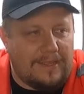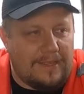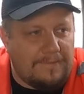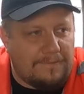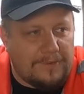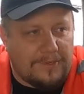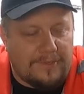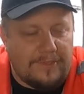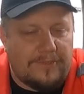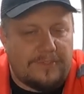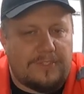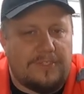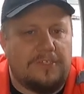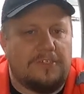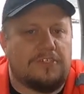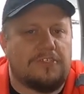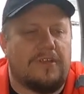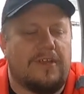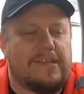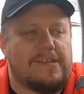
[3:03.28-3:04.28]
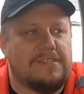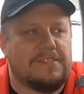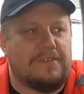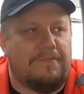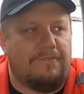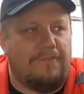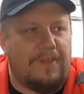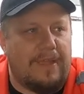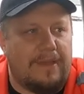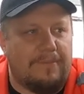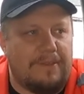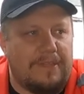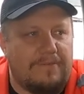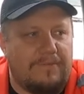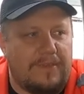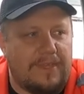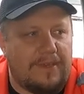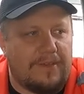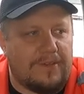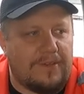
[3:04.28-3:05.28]
if you're using your truck as a family
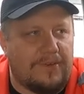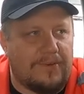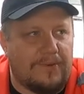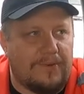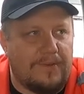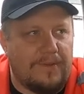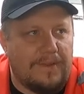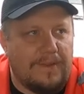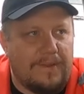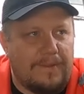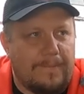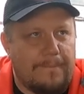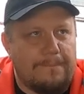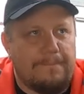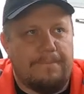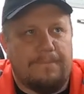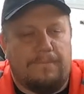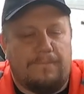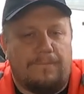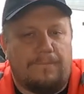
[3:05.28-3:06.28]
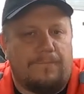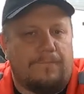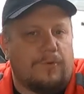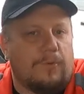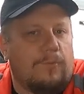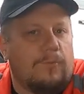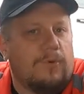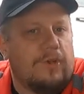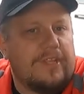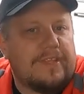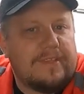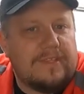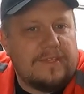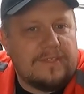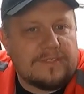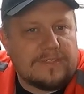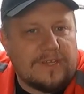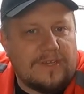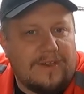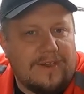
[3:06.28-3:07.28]
vehicle, for what
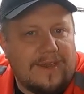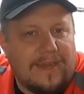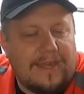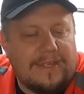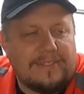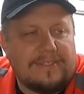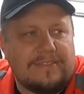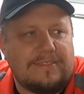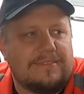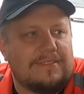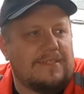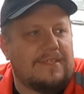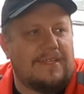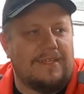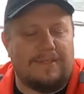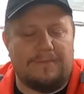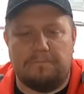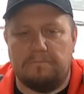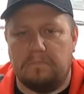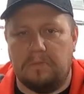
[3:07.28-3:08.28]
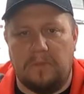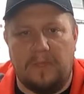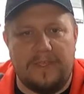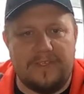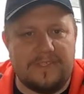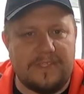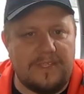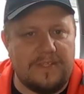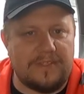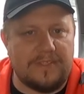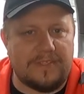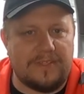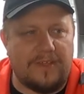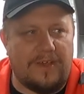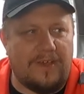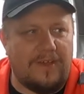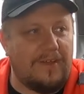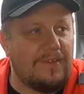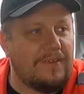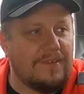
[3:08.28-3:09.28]
this costs, plus
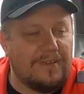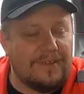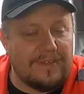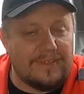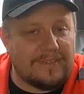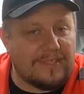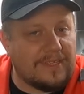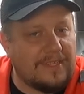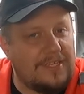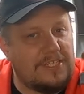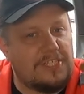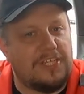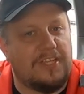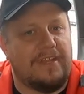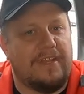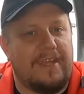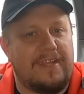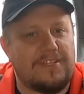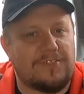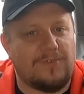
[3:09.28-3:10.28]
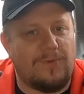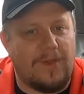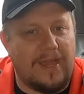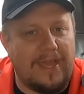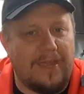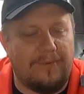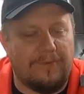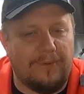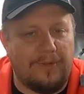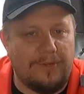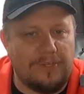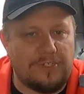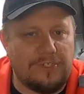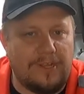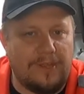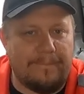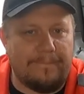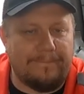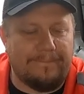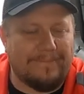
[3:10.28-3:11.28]
install, to get you a nice quiet road
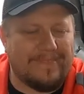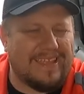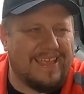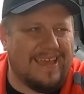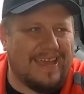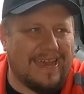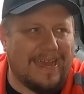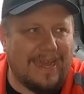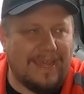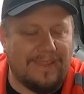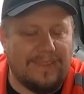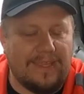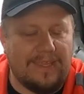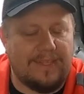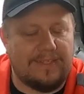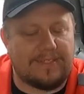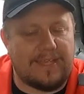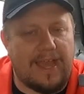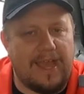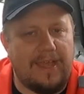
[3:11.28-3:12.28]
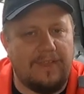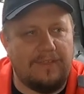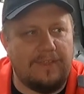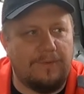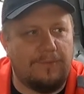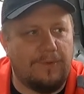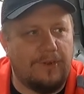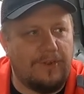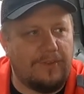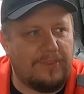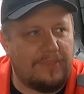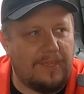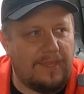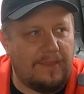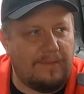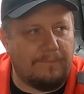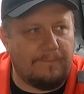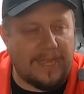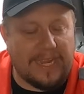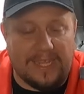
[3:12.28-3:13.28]
trip, I think it's highly worth
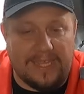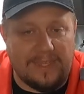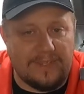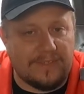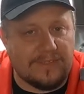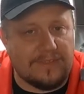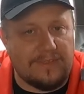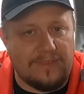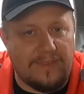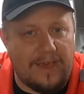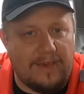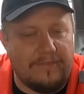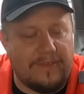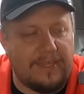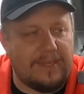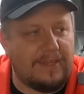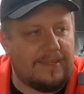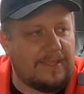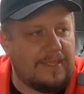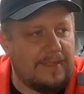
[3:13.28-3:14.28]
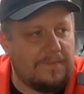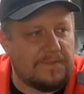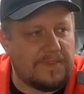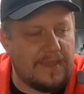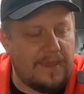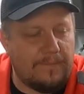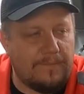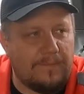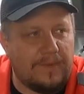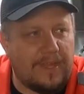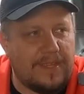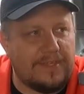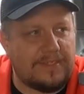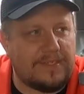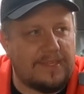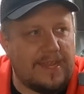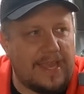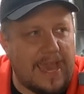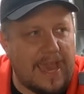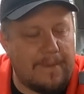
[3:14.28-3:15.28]
it. My kids love it, keeps them
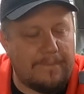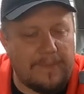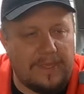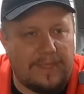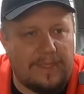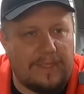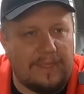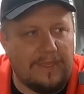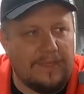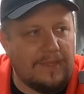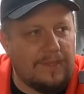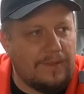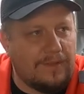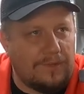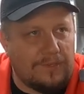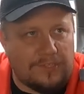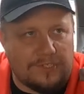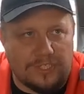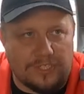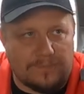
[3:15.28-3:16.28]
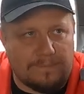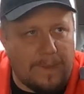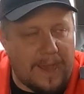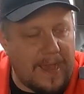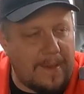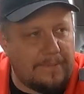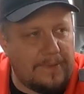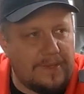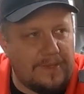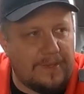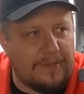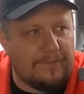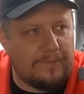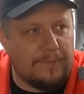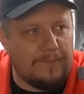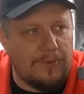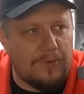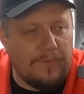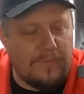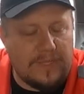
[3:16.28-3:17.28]
nice and happy, just pop in
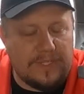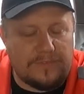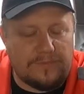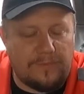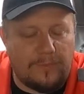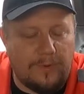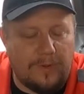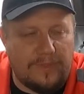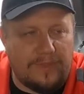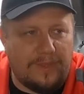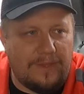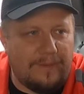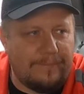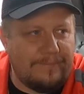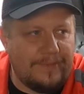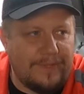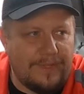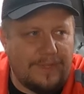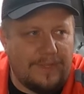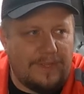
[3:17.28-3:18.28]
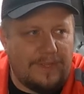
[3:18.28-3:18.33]
different movies for them.